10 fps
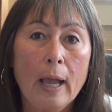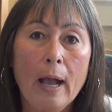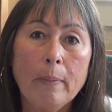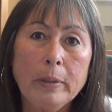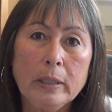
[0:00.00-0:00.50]

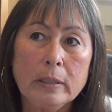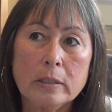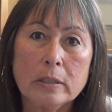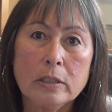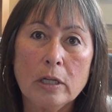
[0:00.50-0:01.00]
how many,
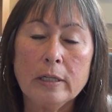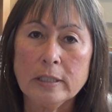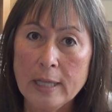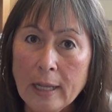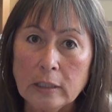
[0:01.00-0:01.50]

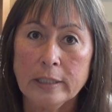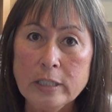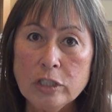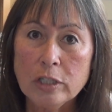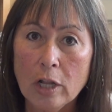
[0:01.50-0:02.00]
is that
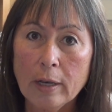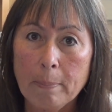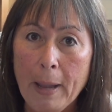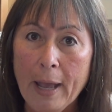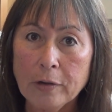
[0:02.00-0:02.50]
listed on a
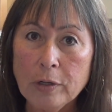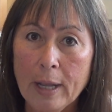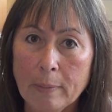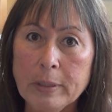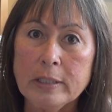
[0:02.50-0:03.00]
pattern,
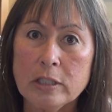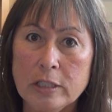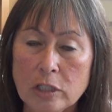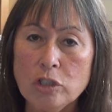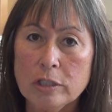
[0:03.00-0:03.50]
how many
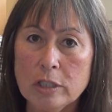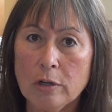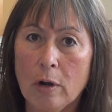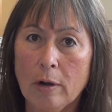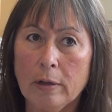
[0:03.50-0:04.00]
stitches
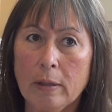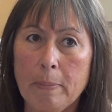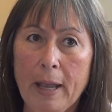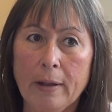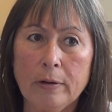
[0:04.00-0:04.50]
there are in the
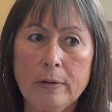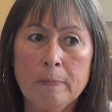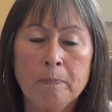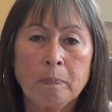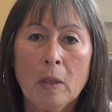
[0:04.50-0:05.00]
pattern?
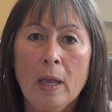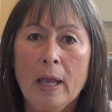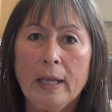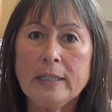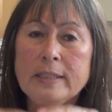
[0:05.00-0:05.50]

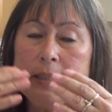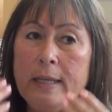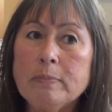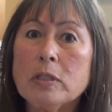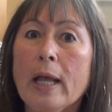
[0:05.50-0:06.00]
It
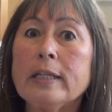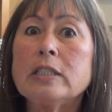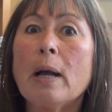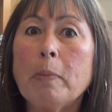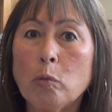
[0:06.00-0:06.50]
seems like
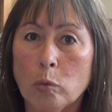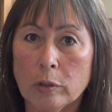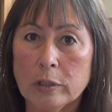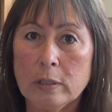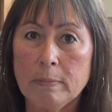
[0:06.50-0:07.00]
double
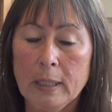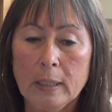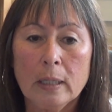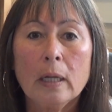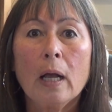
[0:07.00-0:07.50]
work to
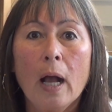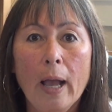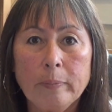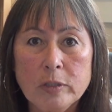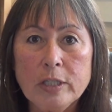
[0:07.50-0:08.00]
me.
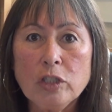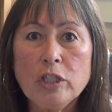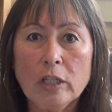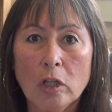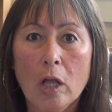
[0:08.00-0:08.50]
I'm
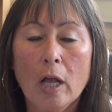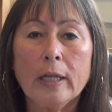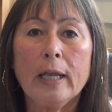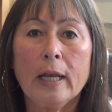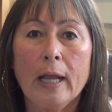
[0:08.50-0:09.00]
stitching
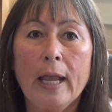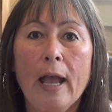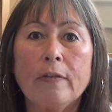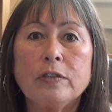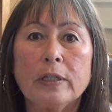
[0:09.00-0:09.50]
long and I
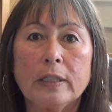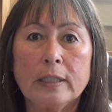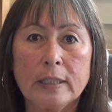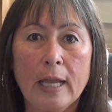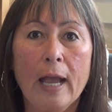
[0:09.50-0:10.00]
have to
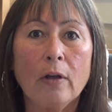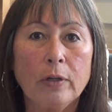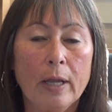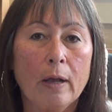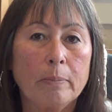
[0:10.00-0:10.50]

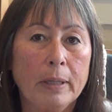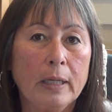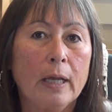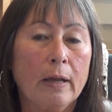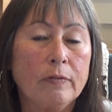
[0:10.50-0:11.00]
count how
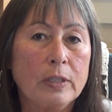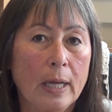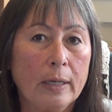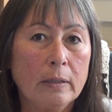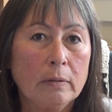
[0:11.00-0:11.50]
many I've
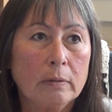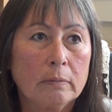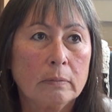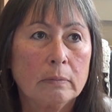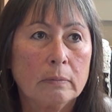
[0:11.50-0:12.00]
done.
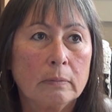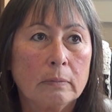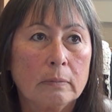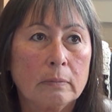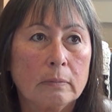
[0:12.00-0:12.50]

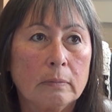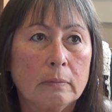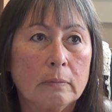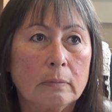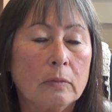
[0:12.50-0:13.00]

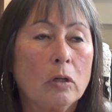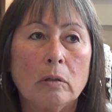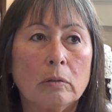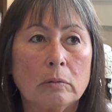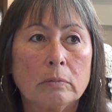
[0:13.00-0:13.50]

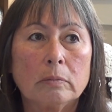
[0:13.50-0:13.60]
No,